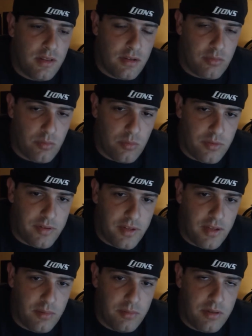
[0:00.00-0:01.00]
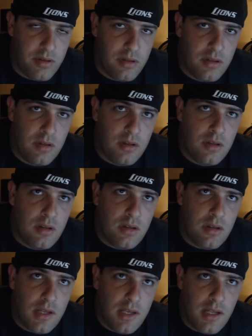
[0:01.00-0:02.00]
This one was tipped.
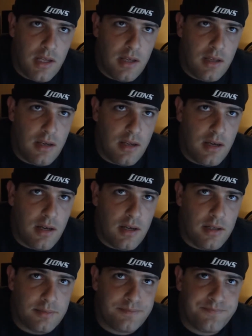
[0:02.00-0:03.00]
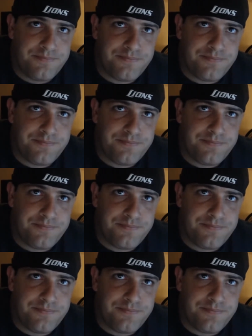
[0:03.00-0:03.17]
And then the